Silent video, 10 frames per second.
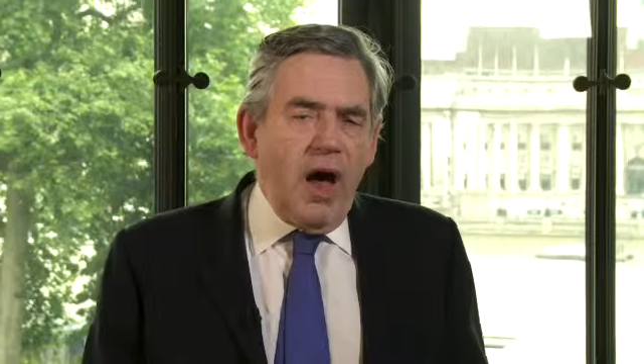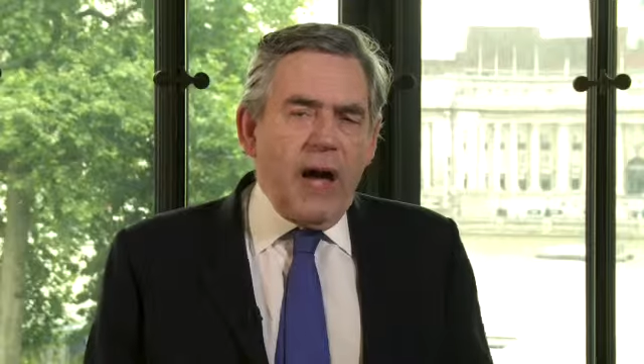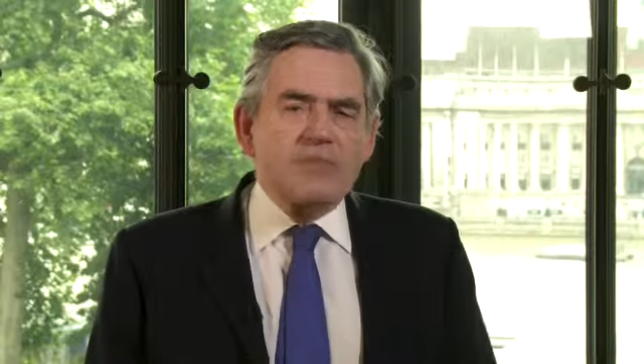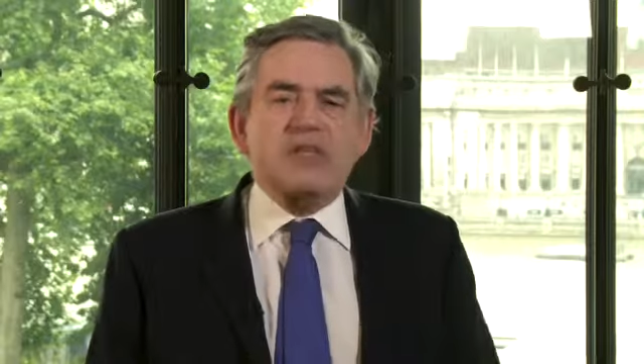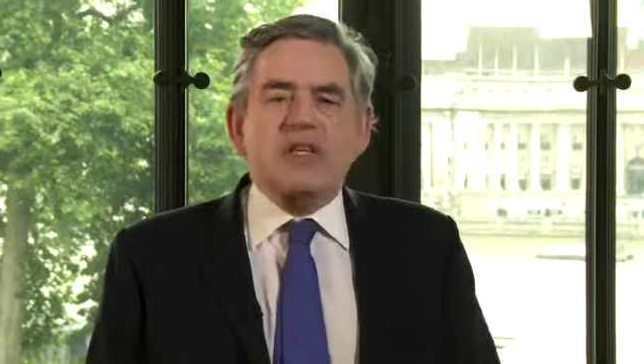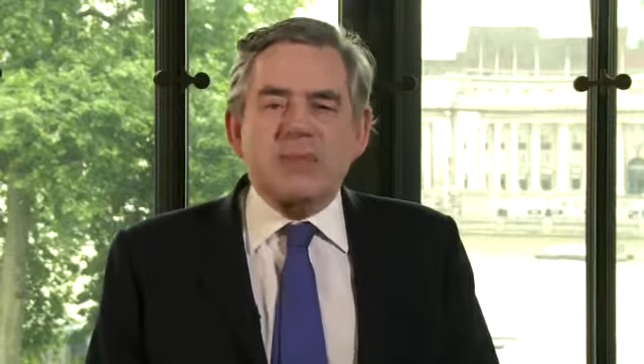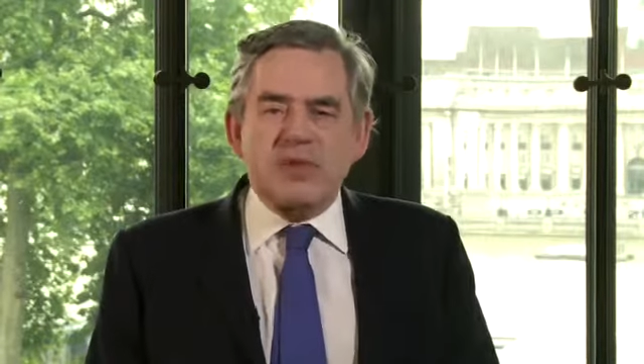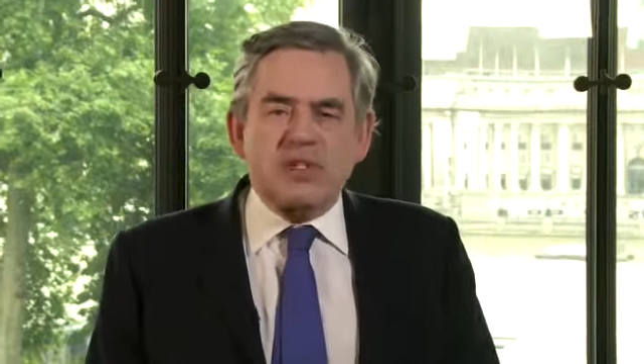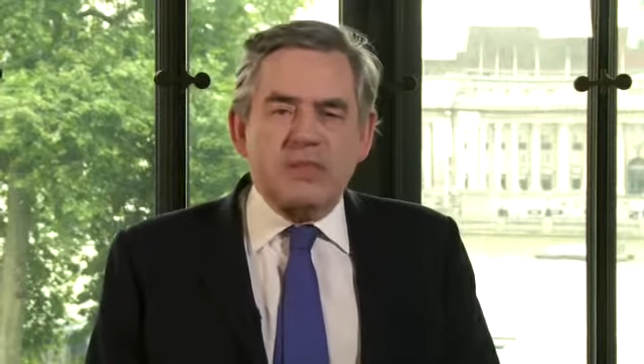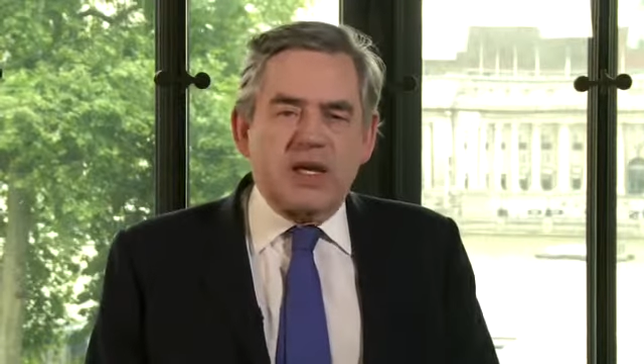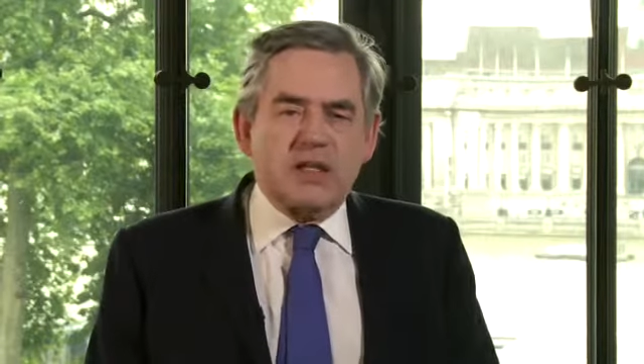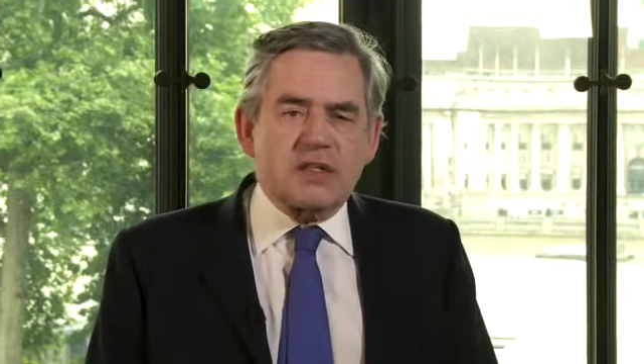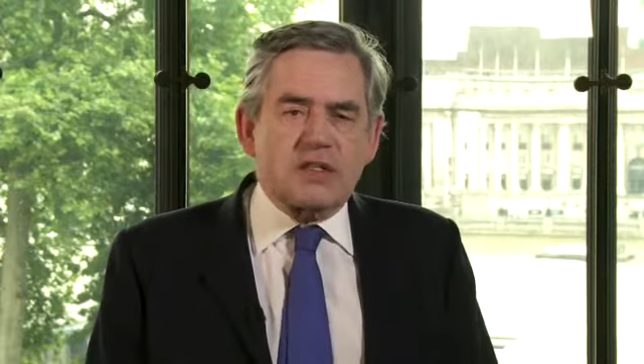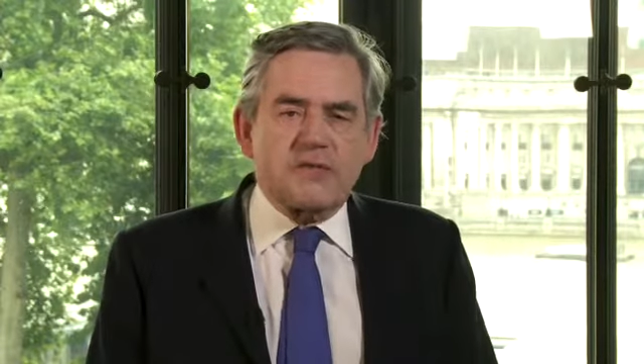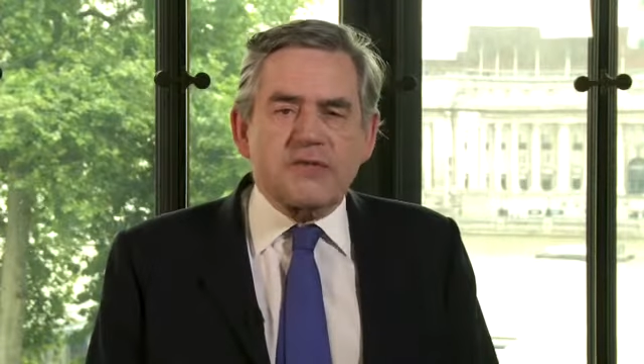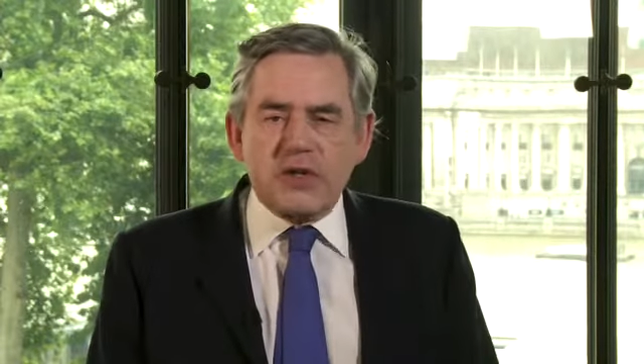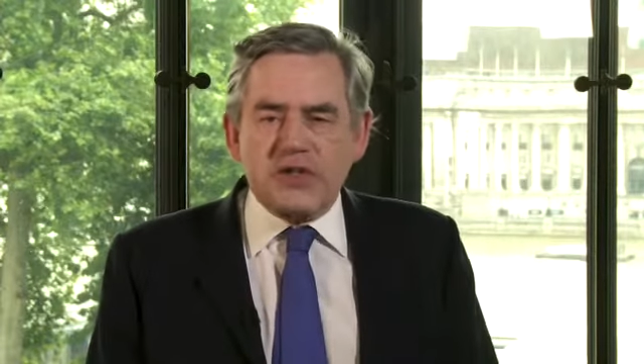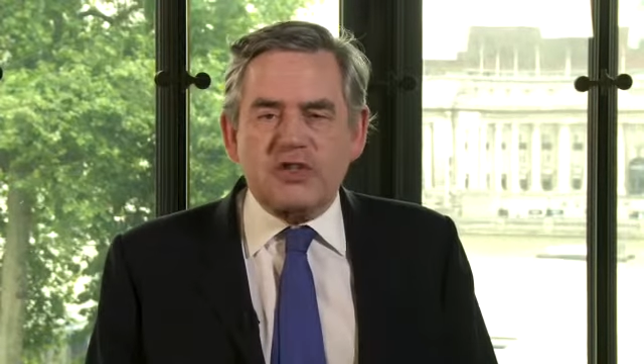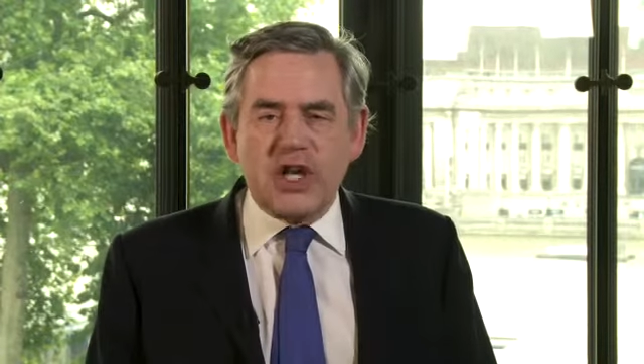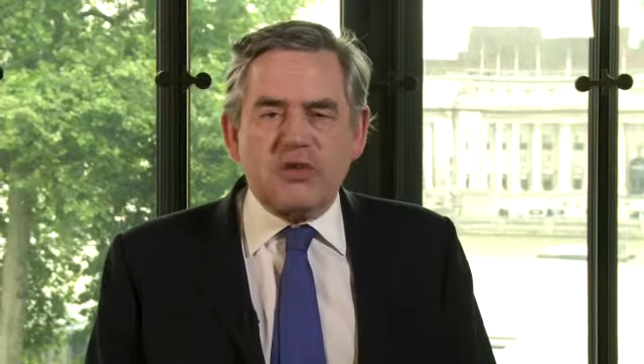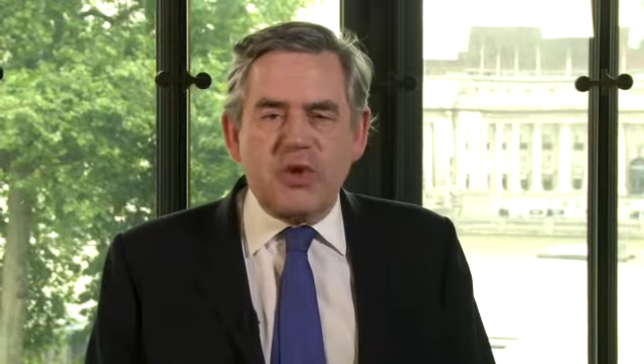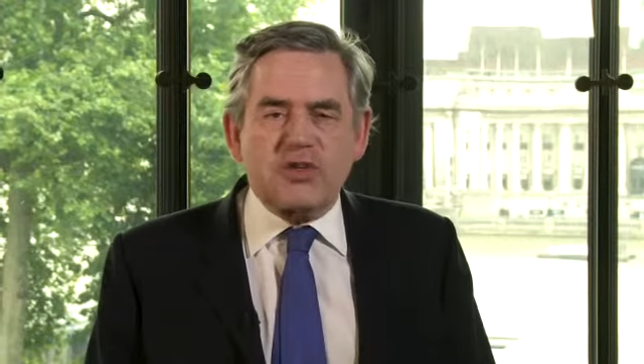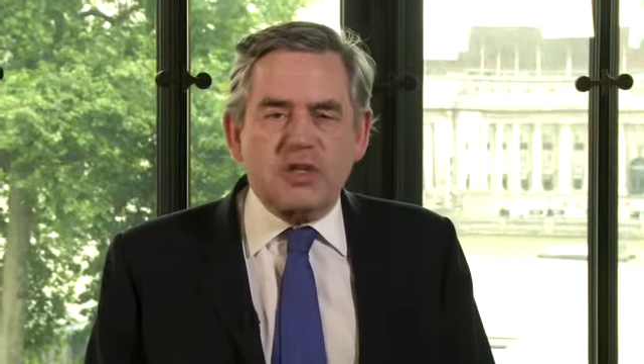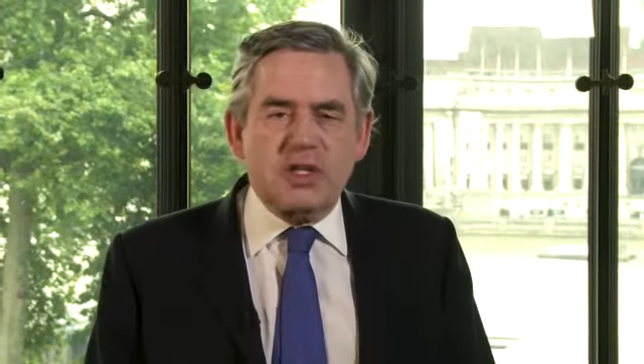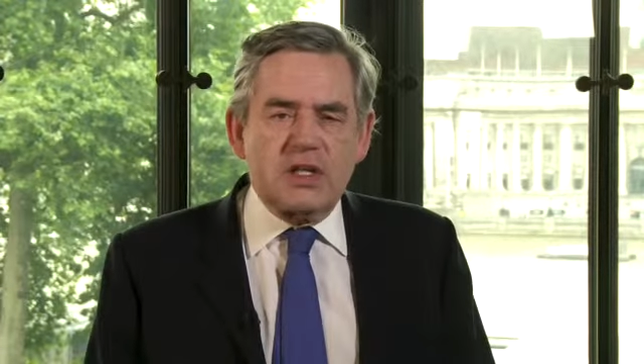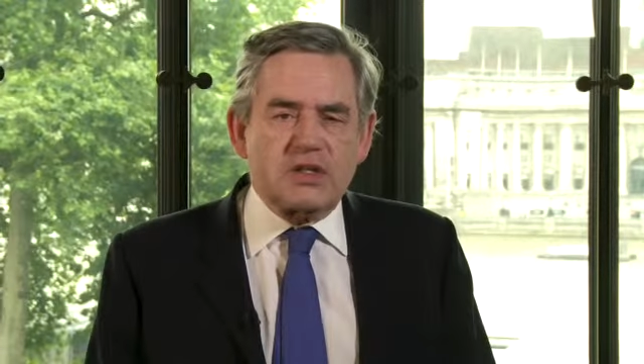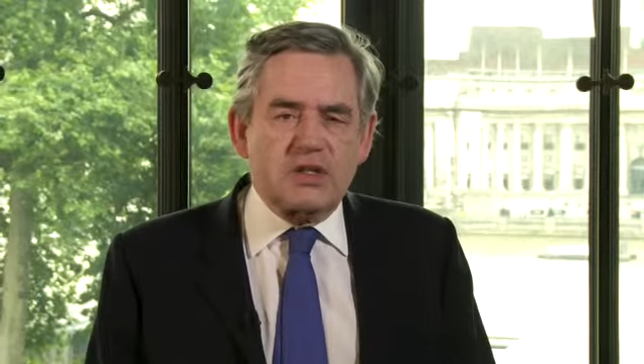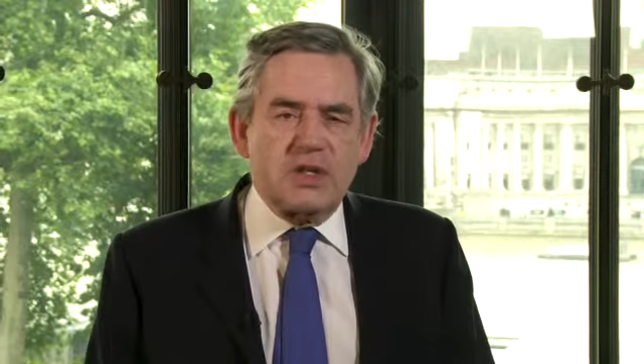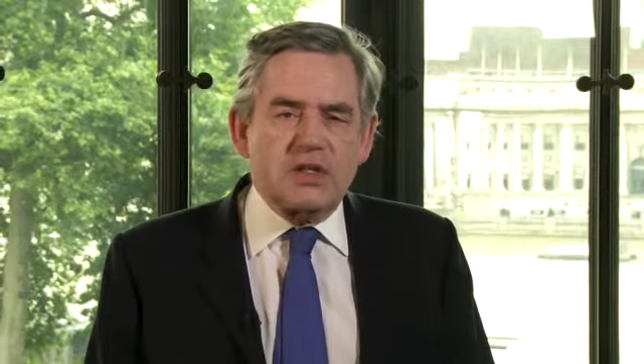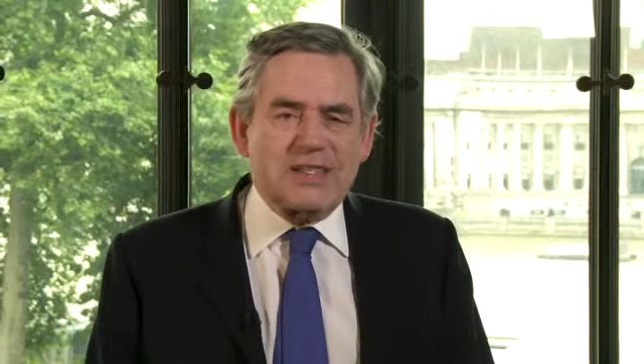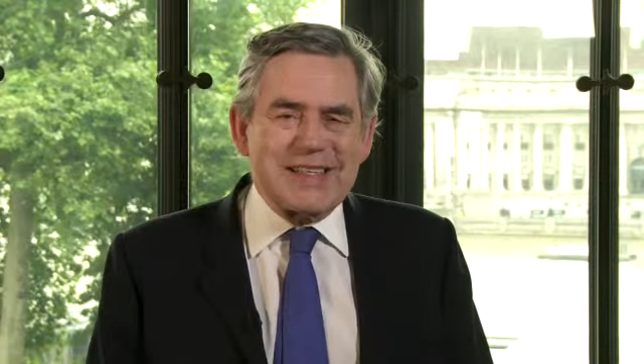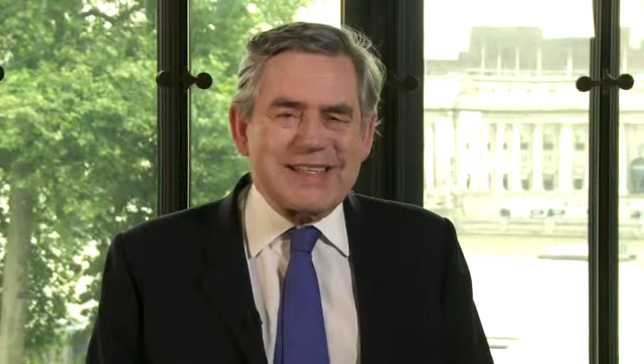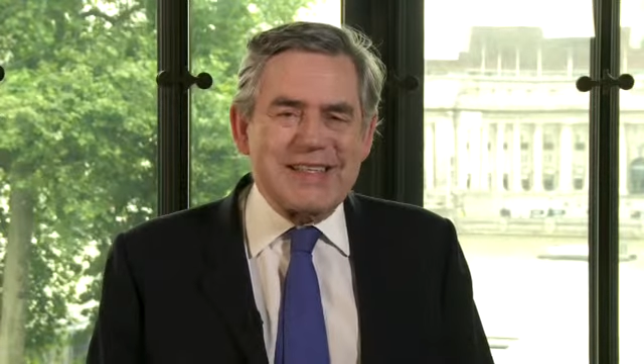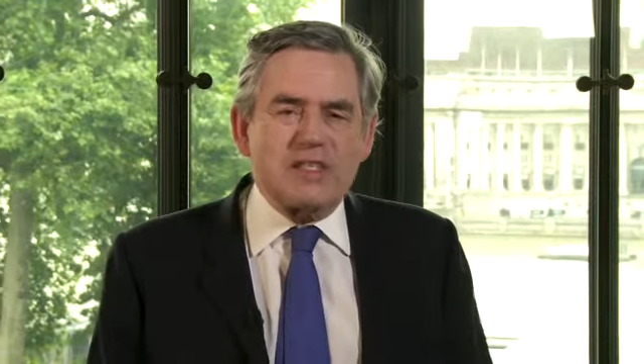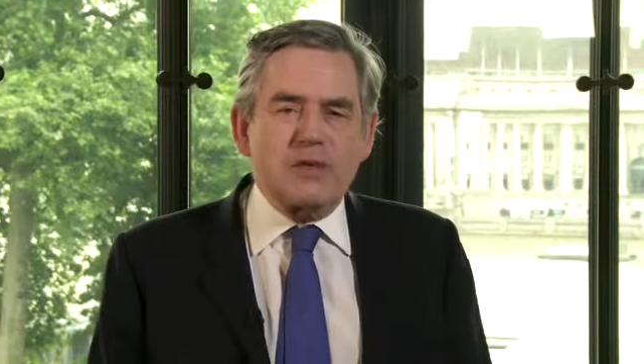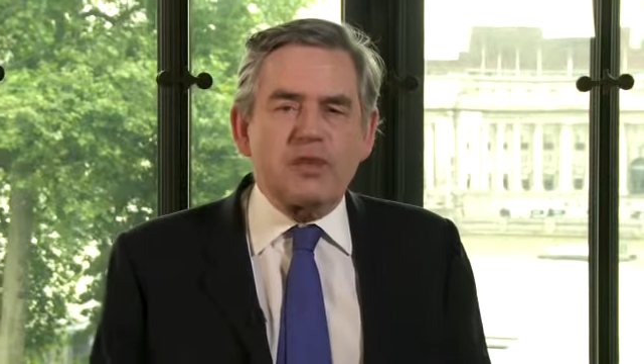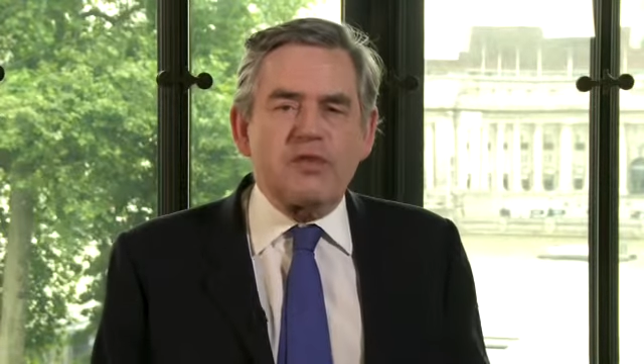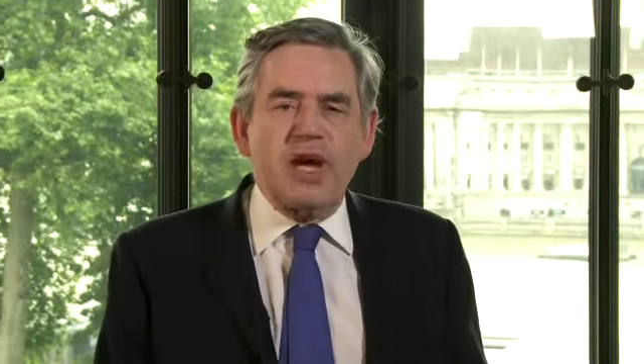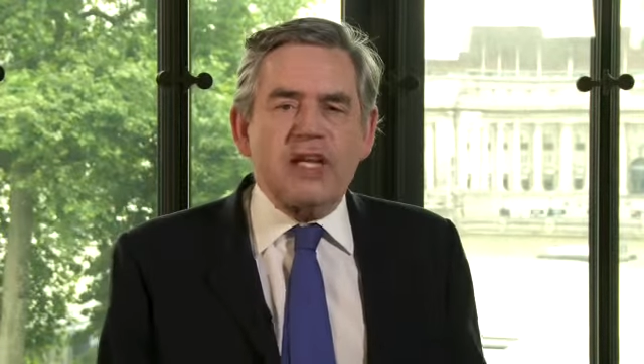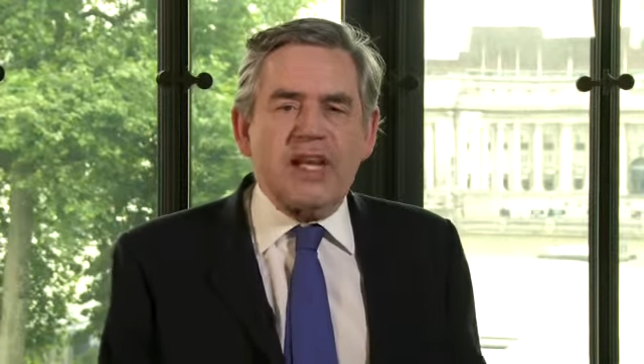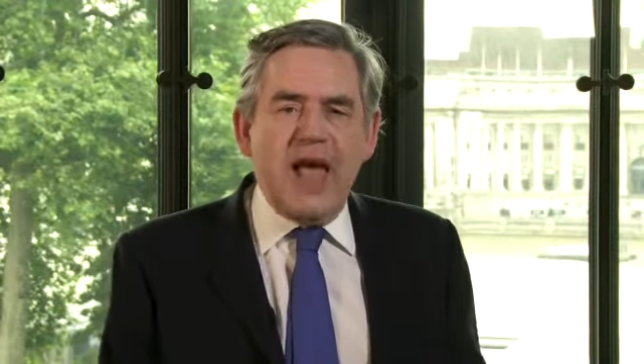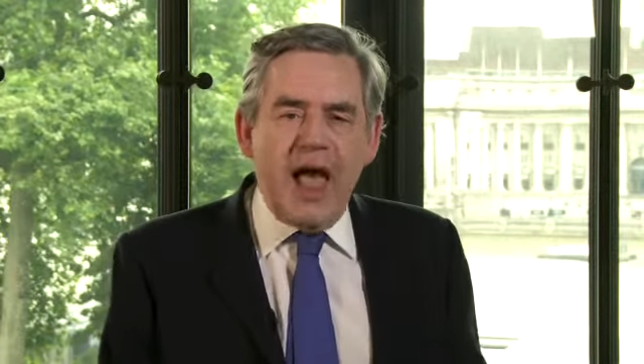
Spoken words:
I'm determined to make this the first generation in history that succeeds in providing